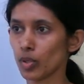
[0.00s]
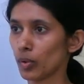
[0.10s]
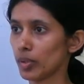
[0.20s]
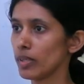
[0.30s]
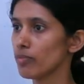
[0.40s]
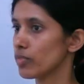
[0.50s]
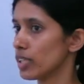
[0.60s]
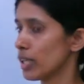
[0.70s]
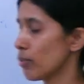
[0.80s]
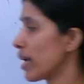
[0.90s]
Okay,
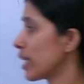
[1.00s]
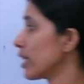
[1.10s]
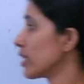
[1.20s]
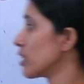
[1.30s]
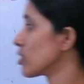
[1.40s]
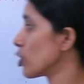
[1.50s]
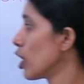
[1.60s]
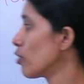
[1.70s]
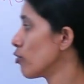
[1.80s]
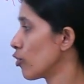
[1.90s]
the remaining is
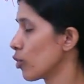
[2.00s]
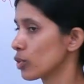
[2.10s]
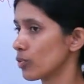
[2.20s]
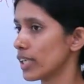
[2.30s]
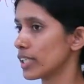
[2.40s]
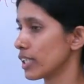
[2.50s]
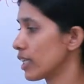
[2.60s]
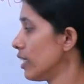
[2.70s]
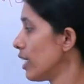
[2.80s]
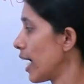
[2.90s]
your fourth
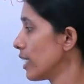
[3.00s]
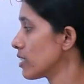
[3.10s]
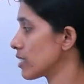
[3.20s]
ventricle and